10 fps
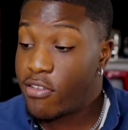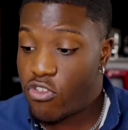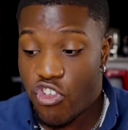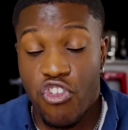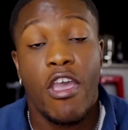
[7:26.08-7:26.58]

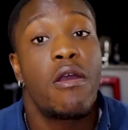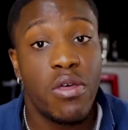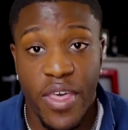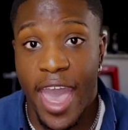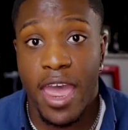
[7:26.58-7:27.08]

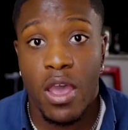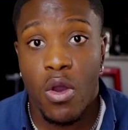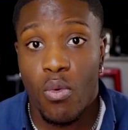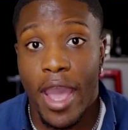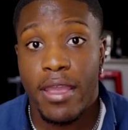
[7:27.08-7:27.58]
share
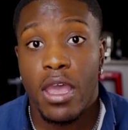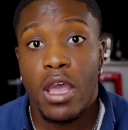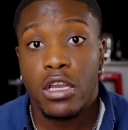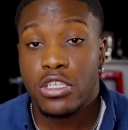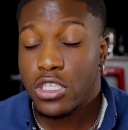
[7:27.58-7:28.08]
that, right?
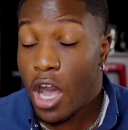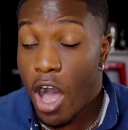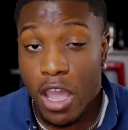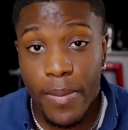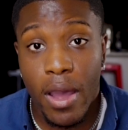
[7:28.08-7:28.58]

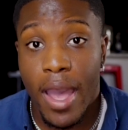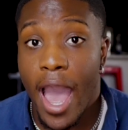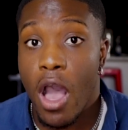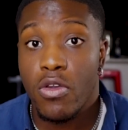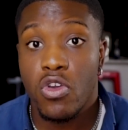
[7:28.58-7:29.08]
Talk about
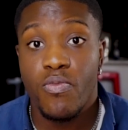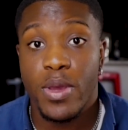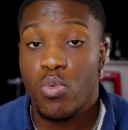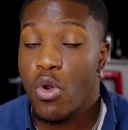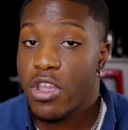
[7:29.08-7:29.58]
how you've
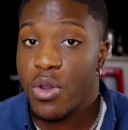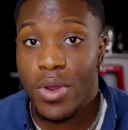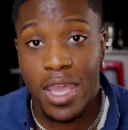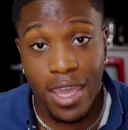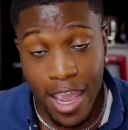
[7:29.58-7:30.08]
been working
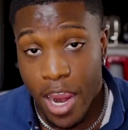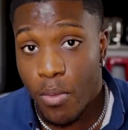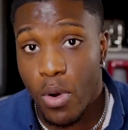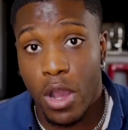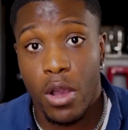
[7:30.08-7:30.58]
with a
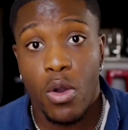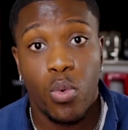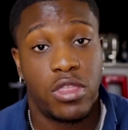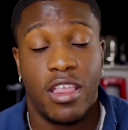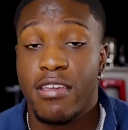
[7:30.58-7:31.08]
camera,
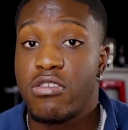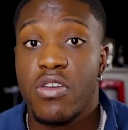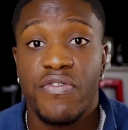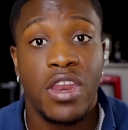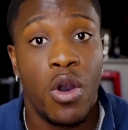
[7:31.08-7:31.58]
things
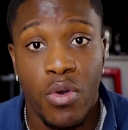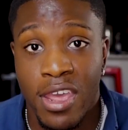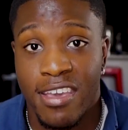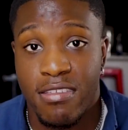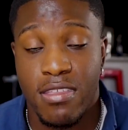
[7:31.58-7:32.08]
you've
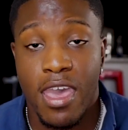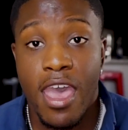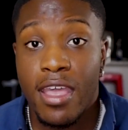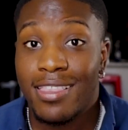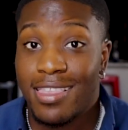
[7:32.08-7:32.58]
noticed,
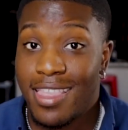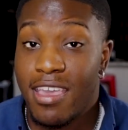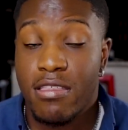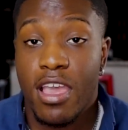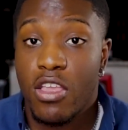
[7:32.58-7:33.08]

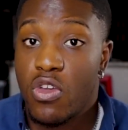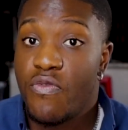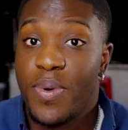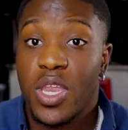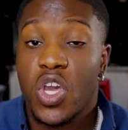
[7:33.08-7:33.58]
things that
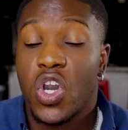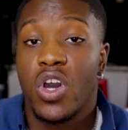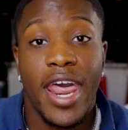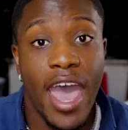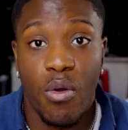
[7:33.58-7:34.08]
you've been
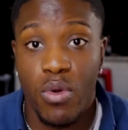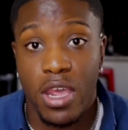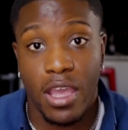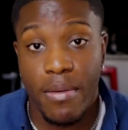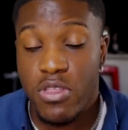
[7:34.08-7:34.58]
good at when
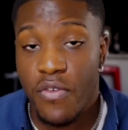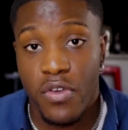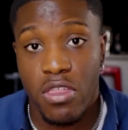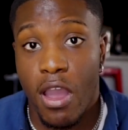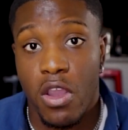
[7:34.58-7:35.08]
it comes to
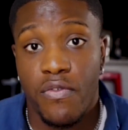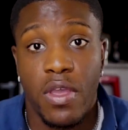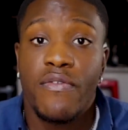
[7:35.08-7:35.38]
photography.